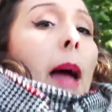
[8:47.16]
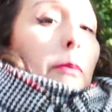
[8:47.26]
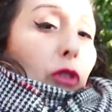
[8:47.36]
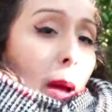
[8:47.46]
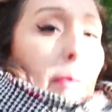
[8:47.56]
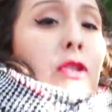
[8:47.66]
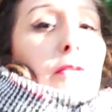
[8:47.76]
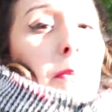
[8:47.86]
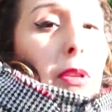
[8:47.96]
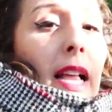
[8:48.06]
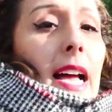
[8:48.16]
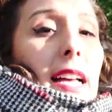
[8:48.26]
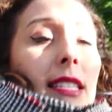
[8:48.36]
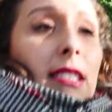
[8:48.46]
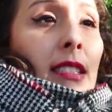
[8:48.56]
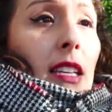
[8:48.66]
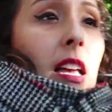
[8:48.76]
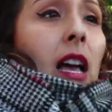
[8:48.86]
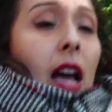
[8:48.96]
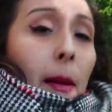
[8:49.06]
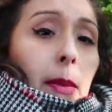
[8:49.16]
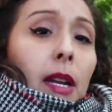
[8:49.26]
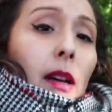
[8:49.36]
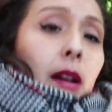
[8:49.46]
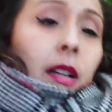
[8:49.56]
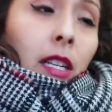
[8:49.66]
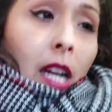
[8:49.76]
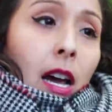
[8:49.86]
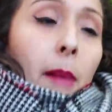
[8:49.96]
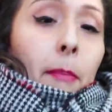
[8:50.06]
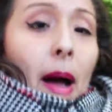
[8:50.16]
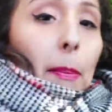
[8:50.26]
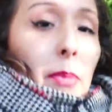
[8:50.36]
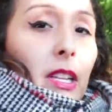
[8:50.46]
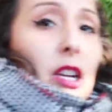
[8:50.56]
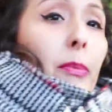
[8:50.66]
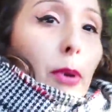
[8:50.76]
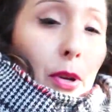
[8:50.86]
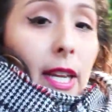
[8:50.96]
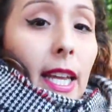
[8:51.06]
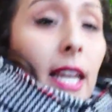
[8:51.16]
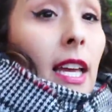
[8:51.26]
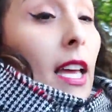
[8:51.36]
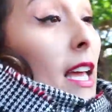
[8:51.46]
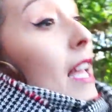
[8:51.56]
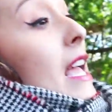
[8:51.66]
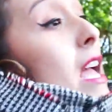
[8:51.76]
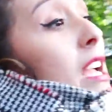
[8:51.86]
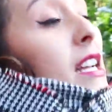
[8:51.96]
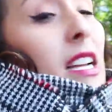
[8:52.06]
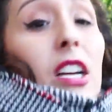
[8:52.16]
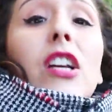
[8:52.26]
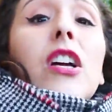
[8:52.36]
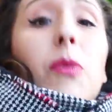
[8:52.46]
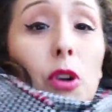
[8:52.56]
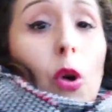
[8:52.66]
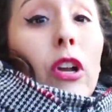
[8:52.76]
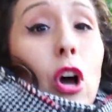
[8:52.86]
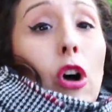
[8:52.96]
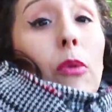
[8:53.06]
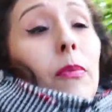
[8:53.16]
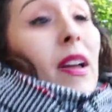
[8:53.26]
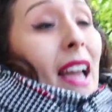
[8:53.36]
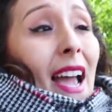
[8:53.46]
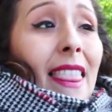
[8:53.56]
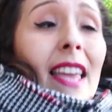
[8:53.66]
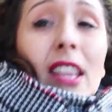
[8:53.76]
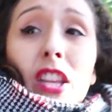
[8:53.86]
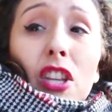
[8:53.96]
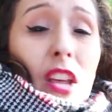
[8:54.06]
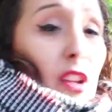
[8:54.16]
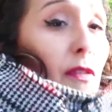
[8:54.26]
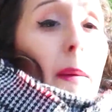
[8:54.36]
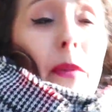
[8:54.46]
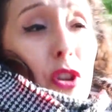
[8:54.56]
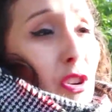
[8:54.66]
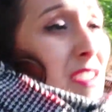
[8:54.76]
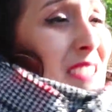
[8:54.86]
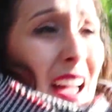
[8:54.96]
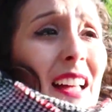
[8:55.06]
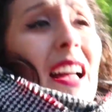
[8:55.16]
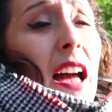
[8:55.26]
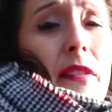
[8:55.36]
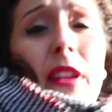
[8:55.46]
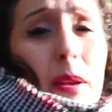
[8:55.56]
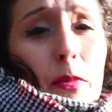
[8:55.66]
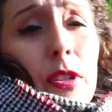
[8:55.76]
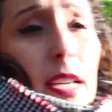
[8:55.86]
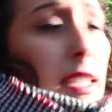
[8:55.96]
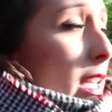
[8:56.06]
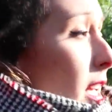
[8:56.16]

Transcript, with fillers: I'm grabbing you from class. I'm gonna pop your little booty. We're going home, and then in November you'll not have any more dance